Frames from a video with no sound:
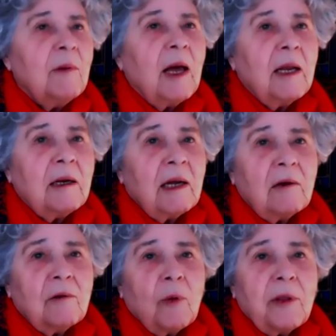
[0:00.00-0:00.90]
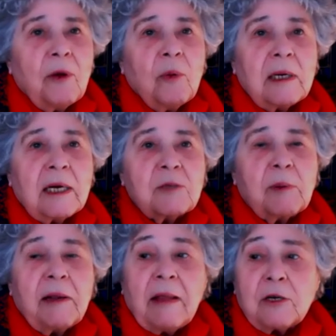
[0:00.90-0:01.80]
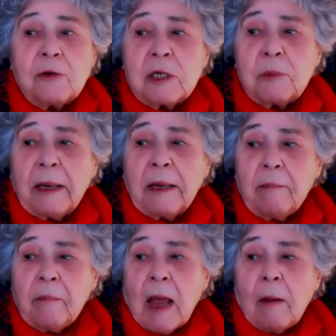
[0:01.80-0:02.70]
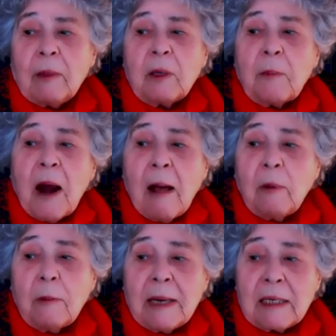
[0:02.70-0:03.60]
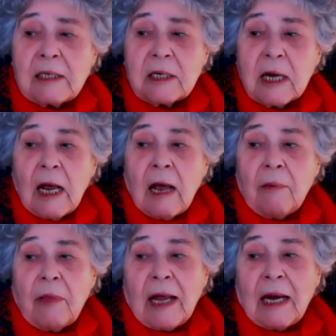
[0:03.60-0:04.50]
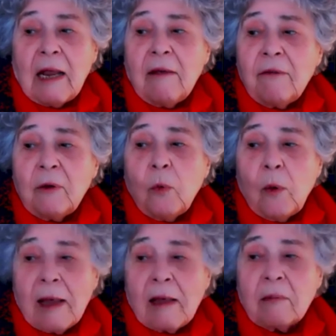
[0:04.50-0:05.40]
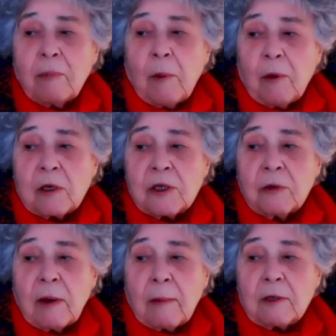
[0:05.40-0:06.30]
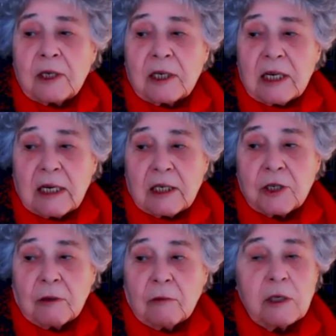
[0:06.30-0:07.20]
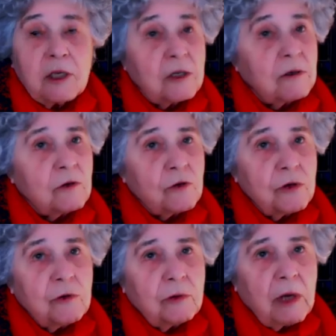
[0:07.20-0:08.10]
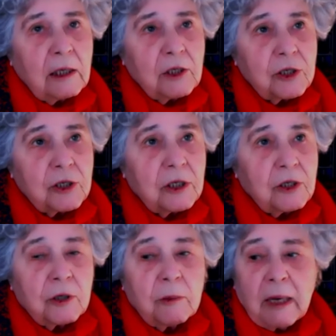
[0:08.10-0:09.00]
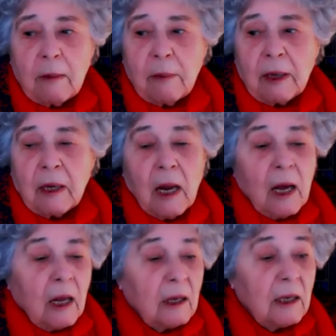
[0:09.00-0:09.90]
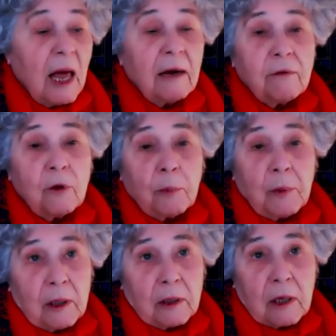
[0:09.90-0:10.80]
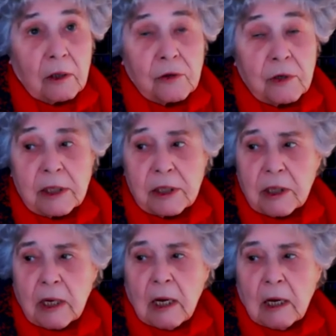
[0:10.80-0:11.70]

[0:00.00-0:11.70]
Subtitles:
I don't know whether you want to explain that to us. But the problem is that even with proportional representation, which is true not just in Germany, but a lot of European countries,